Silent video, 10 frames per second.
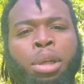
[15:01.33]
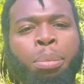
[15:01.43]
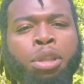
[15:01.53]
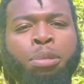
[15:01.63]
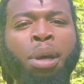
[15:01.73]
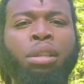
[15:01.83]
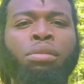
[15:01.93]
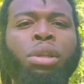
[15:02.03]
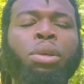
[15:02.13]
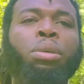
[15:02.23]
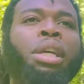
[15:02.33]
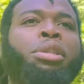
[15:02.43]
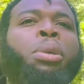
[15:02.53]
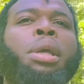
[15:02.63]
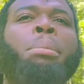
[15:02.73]
perspective to you
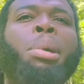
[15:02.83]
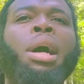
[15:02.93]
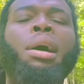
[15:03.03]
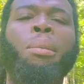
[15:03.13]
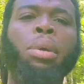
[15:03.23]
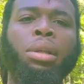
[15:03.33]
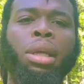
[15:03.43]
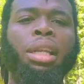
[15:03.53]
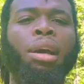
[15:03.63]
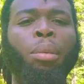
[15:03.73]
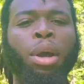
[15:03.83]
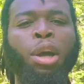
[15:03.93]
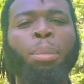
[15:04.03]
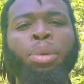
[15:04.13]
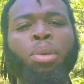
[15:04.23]
that you can bond with and that will
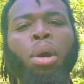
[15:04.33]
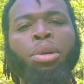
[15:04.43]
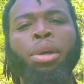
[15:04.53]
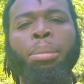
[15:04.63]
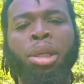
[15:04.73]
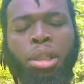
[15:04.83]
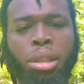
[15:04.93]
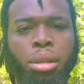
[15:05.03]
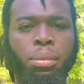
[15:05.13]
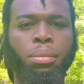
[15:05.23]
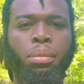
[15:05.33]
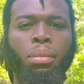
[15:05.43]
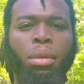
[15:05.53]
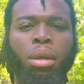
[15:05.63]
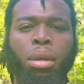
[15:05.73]
help you on your mission.
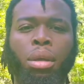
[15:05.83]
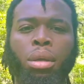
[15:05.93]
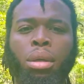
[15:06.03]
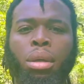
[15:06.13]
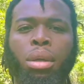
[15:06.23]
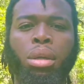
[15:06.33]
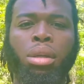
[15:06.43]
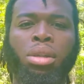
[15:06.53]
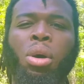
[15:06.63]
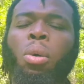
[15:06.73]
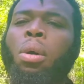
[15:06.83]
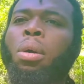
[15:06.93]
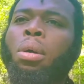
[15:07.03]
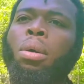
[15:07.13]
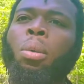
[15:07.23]
So
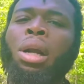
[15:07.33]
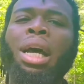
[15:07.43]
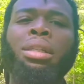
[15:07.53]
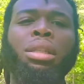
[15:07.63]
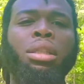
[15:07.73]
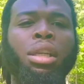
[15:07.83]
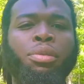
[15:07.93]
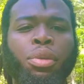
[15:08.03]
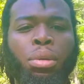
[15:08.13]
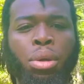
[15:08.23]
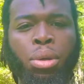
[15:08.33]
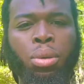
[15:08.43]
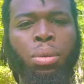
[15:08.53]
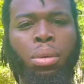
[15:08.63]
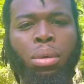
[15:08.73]
what I suggest for you to
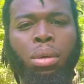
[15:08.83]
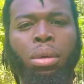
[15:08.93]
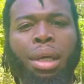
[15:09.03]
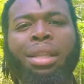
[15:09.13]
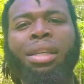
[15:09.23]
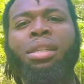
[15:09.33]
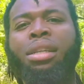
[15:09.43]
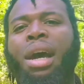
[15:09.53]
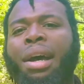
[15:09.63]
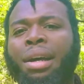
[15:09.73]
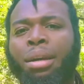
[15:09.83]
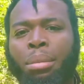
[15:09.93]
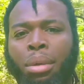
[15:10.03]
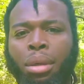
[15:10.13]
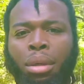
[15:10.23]
do in this time,
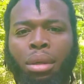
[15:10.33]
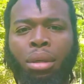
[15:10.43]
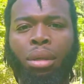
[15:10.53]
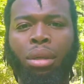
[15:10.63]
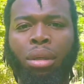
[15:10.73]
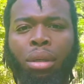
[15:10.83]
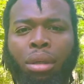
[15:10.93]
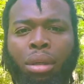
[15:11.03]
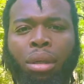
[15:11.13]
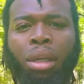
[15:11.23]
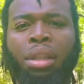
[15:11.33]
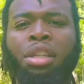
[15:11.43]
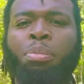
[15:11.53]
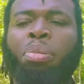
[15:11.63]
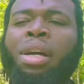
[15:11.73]
in
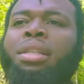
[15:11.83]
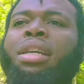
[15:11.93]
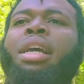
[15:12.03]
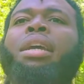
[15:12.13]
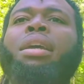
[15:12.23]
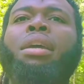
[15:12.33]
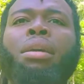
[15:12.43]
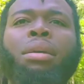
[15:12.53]
this breathtaking,